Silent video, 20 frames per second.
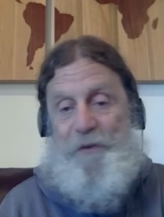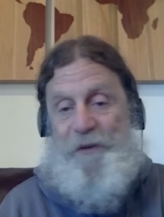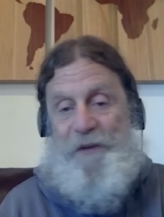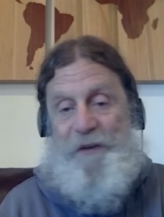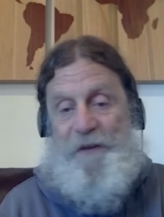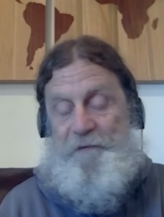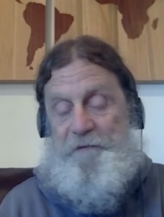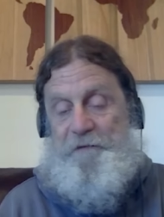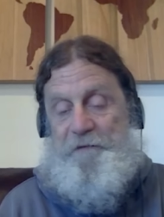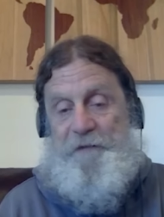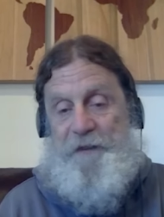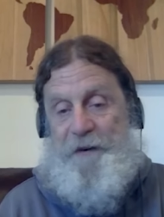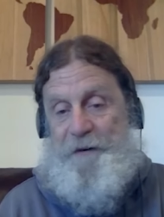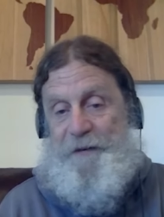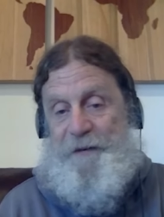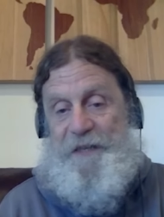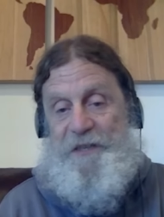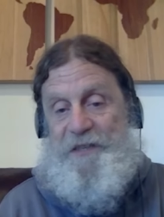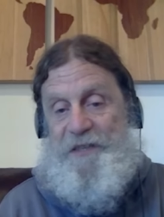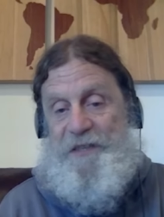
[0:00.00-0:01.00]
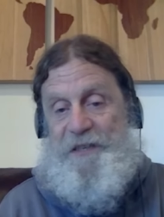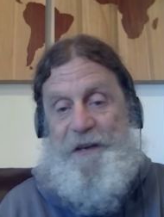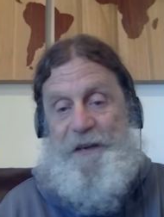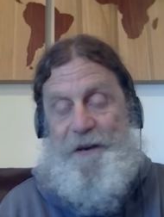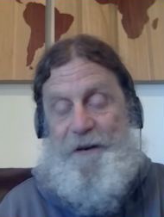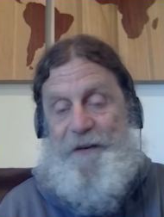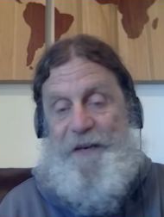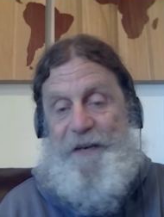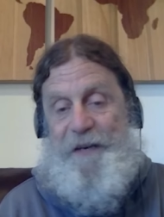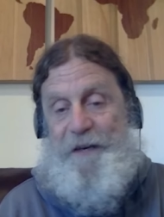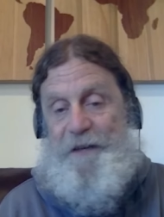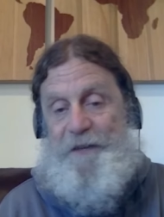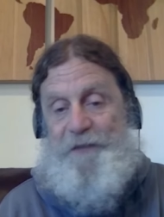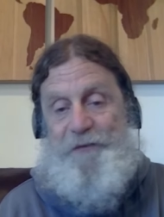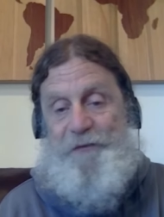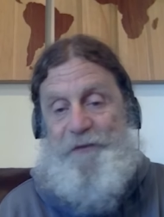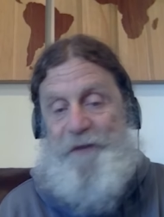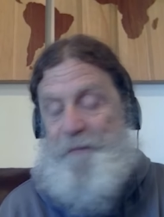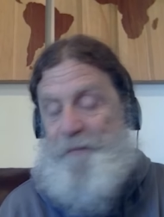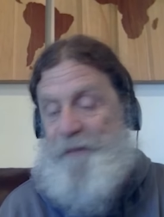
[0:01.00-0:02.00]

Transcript: you get a very scary country